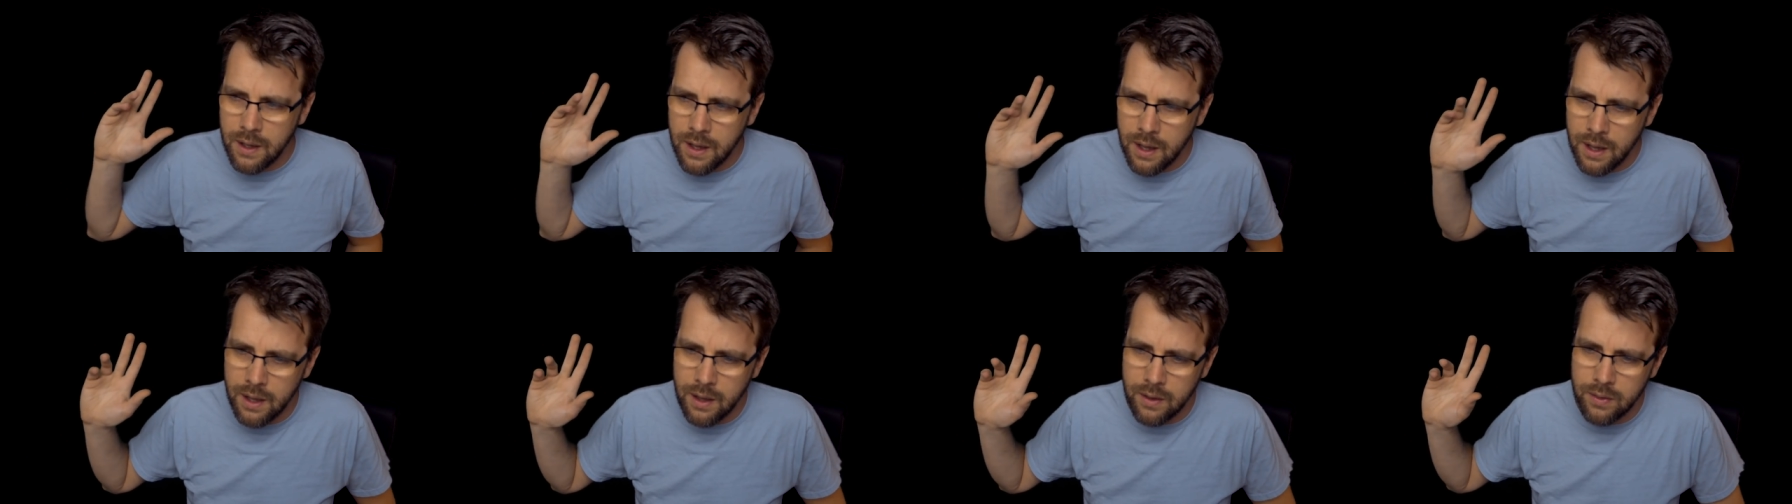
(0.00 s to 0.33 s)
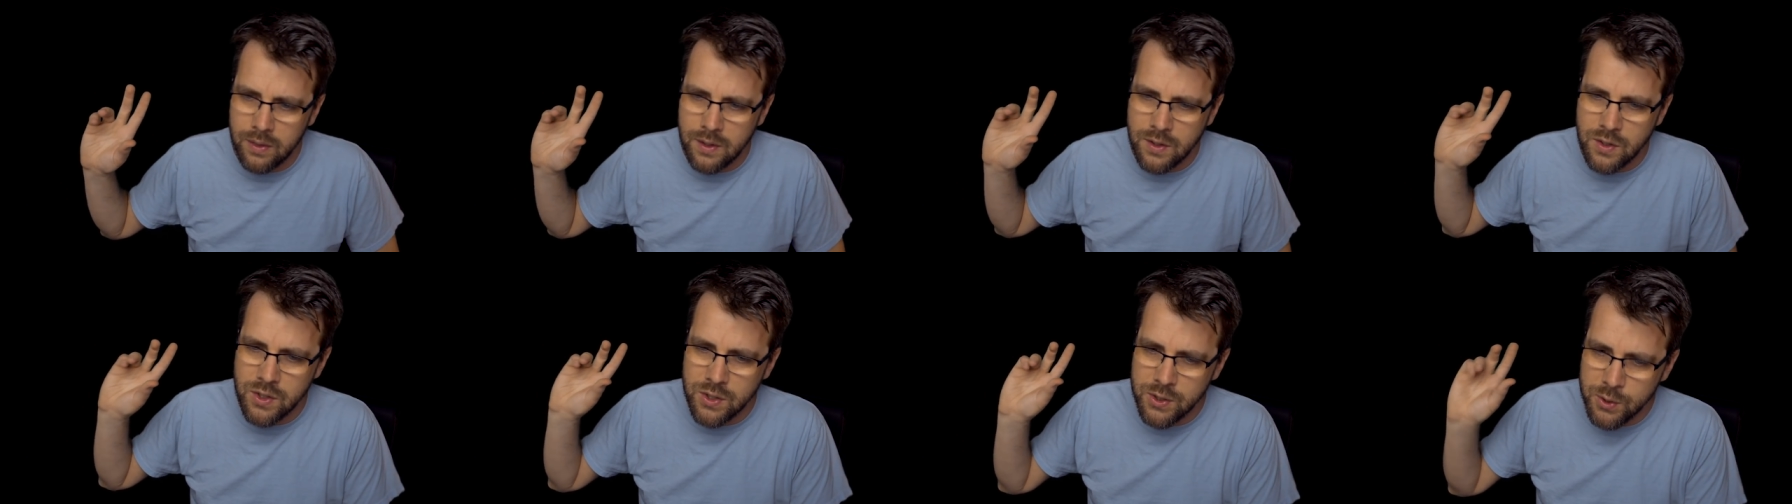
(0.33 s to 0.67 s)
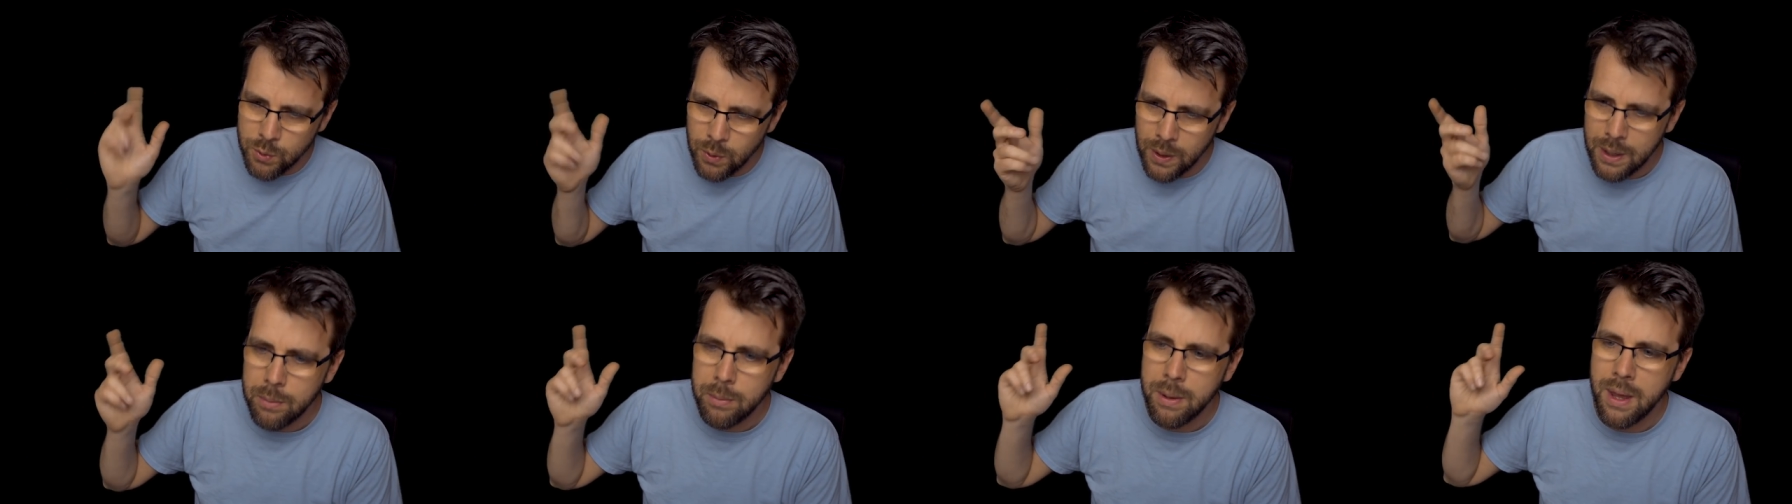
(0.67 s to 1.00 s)
uh, the
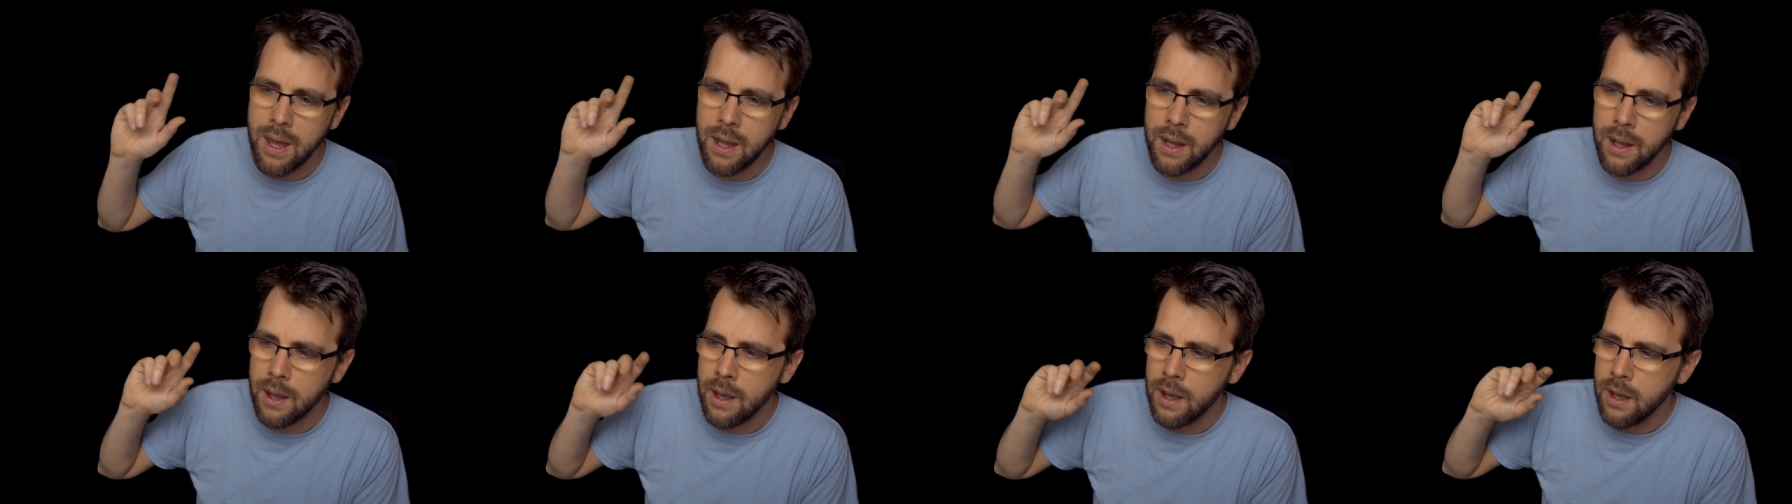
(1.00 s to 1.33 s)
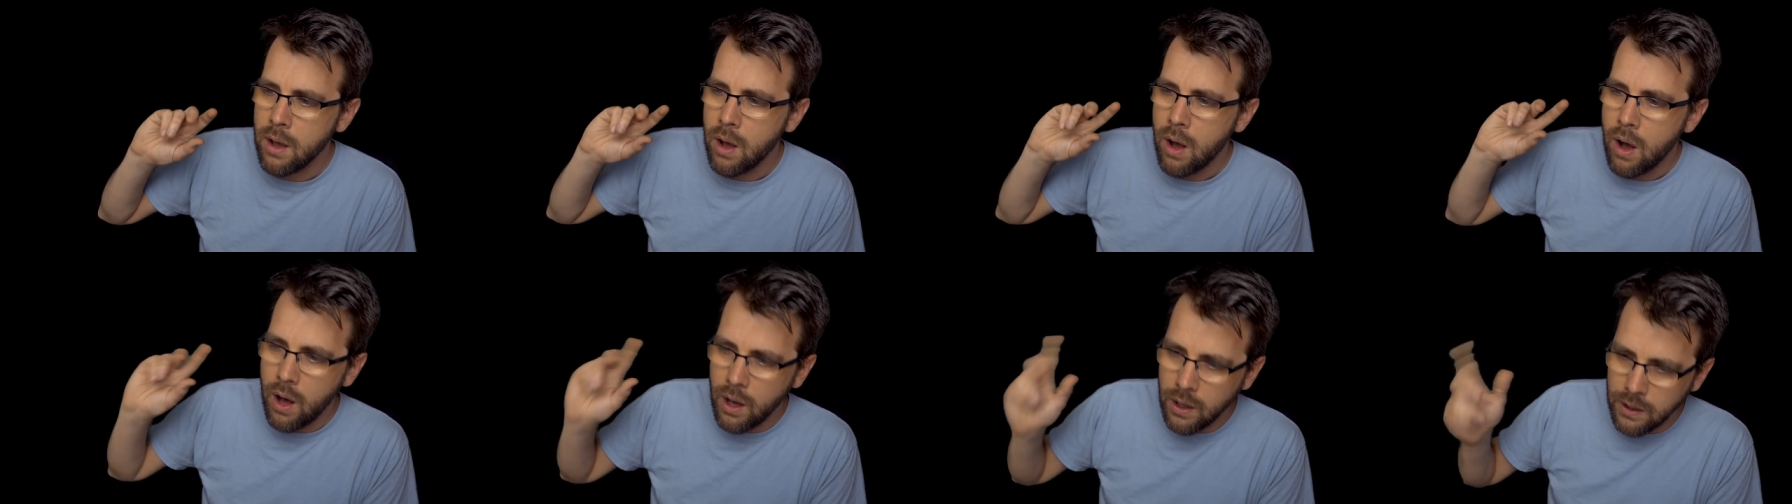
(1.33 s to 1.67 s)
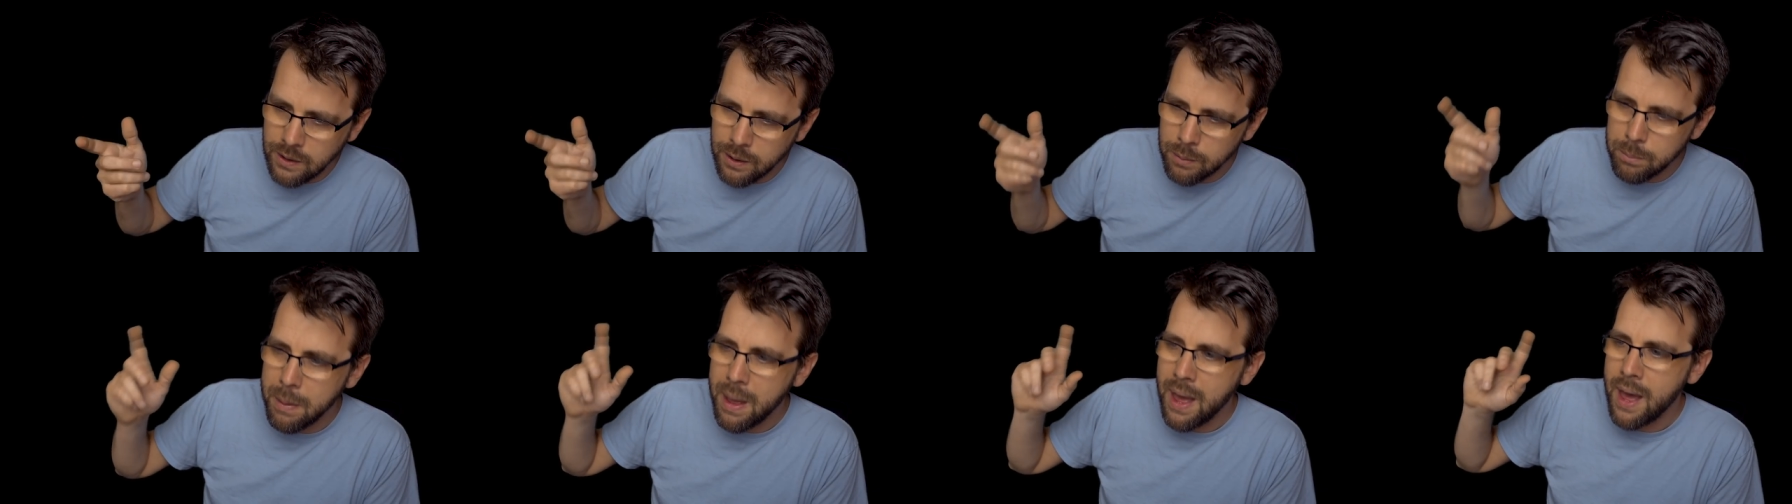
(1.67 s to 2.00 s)
streaming
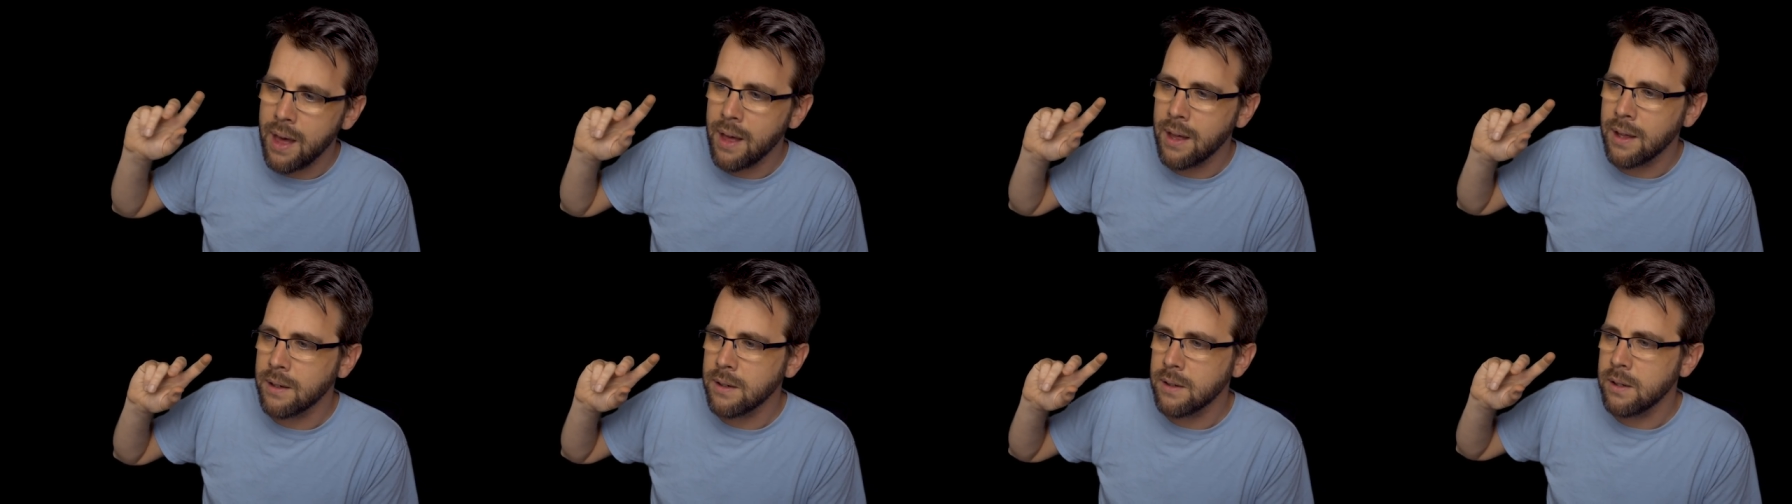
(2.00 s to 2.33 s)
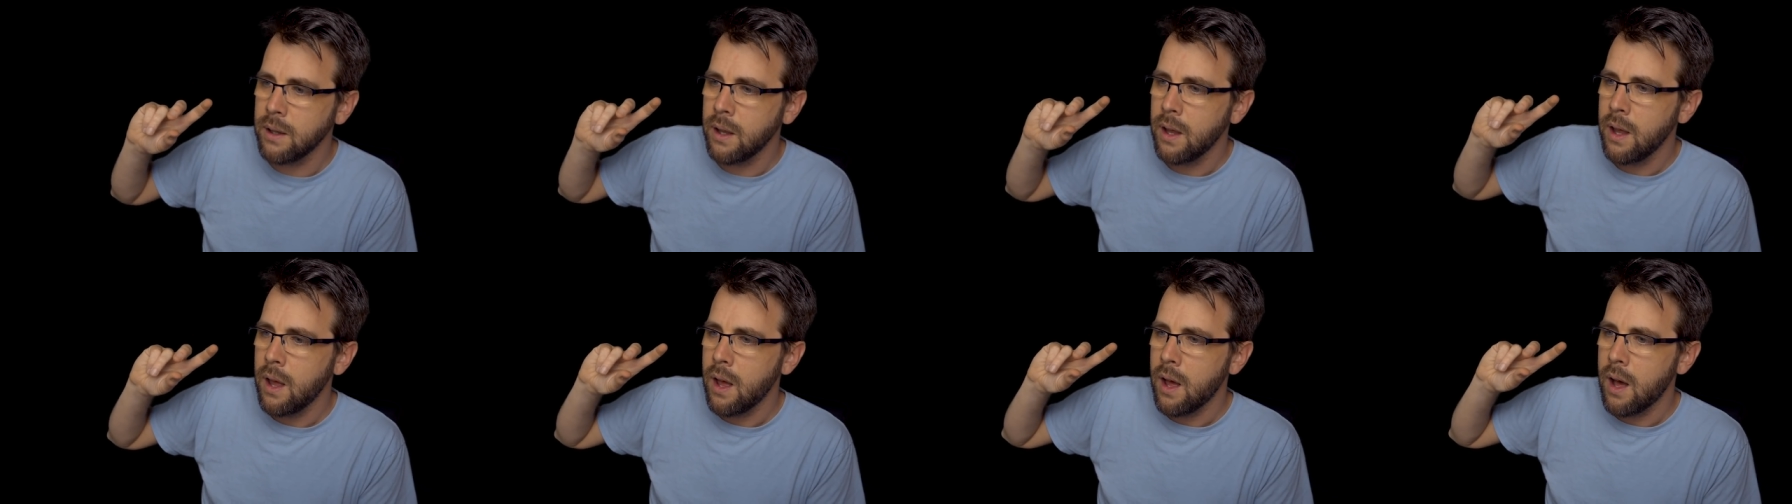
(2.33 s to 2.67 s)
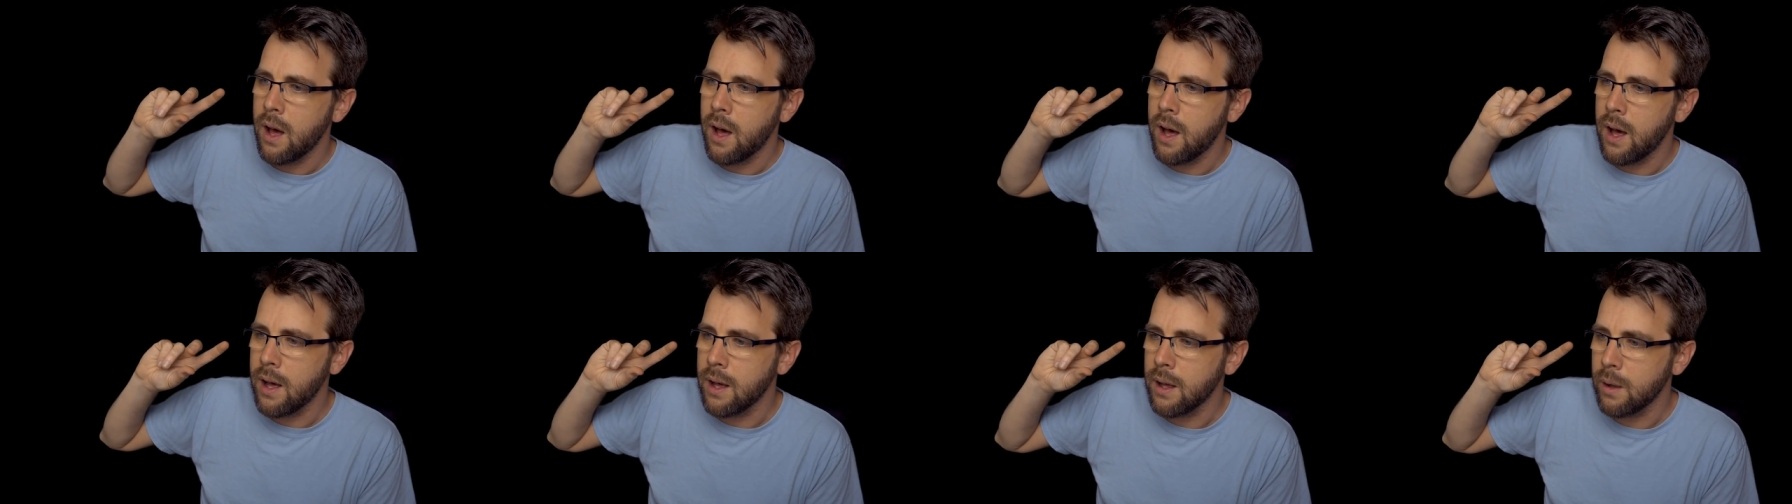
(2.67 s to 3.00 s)
on demand
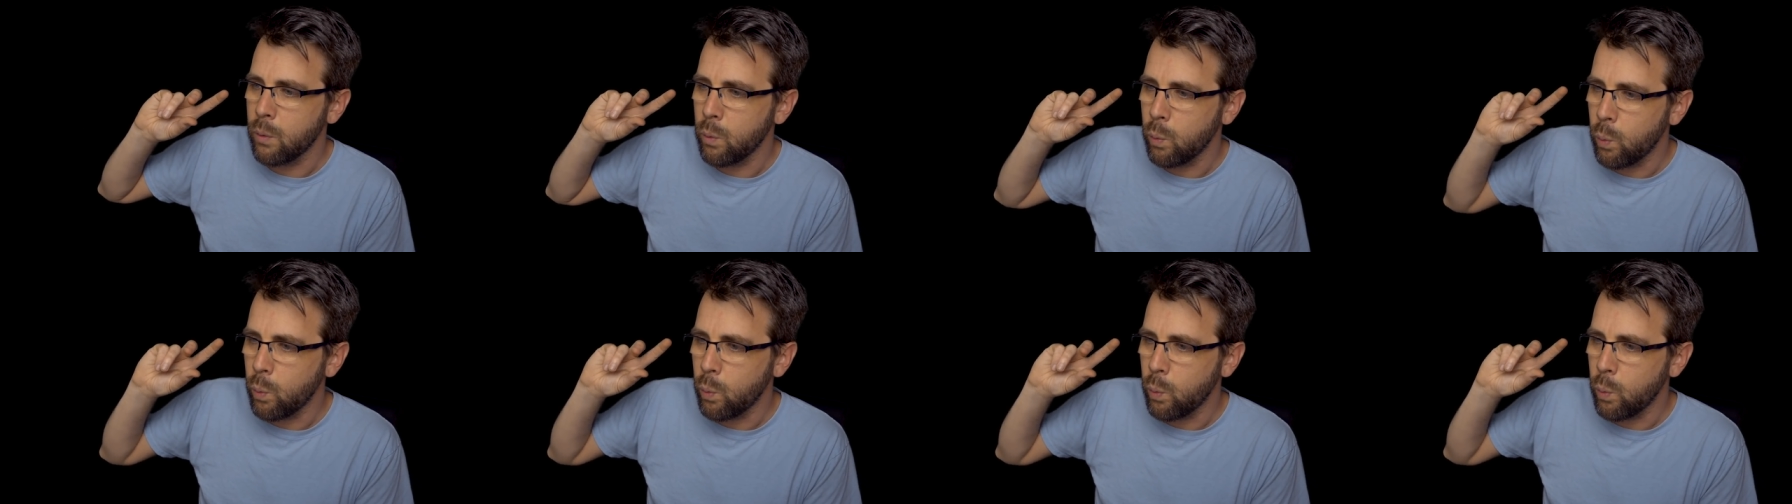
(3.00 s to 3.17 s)
uh,